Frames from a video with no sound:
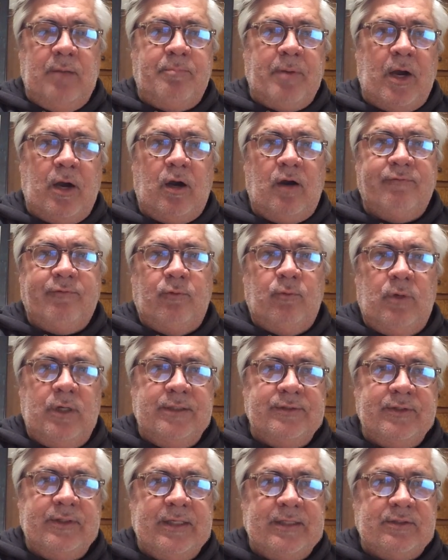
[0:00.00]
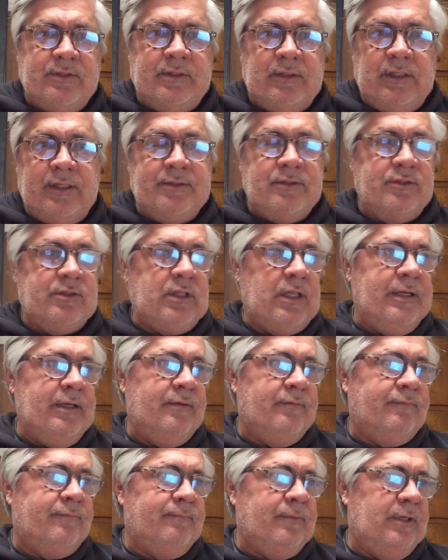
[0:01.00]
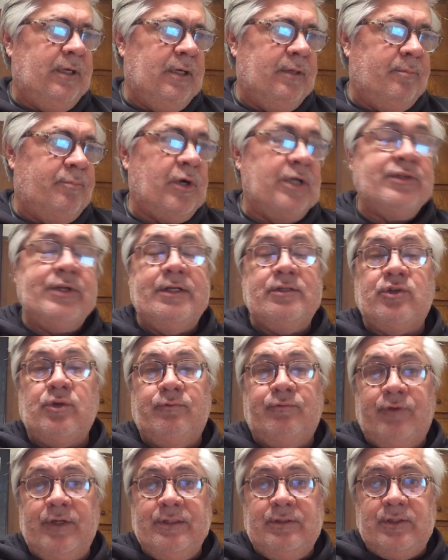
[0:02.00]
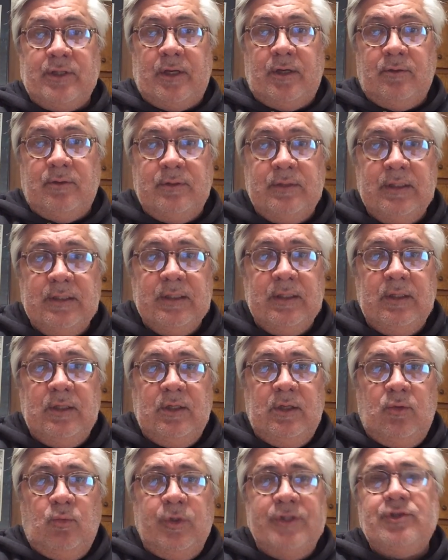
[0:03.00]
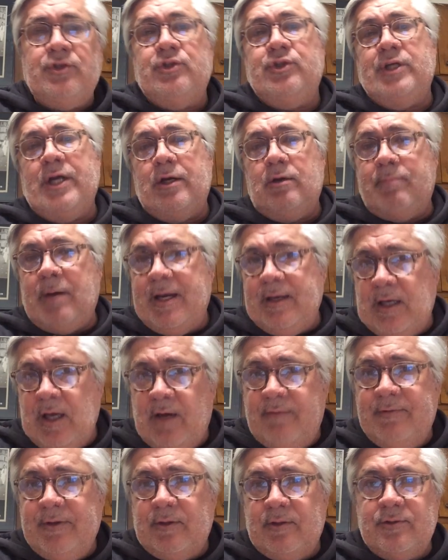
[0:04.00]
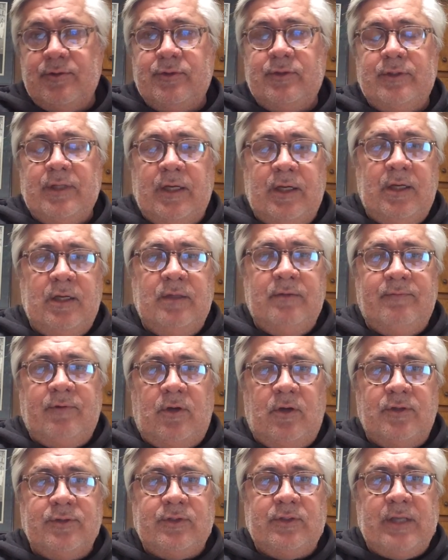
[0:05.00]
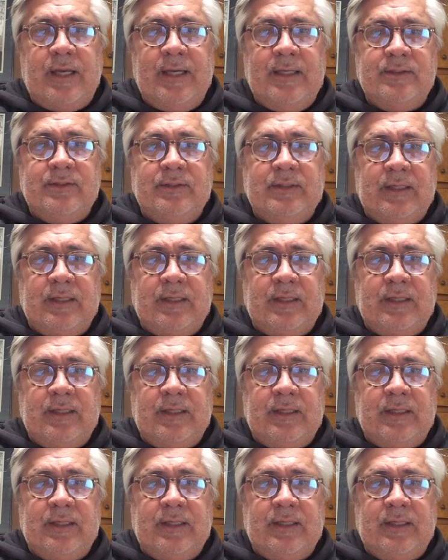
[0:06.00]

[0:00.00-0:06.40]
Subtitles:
powerful ones, and that's the legislative presidential veto, which is shared by governors of all states.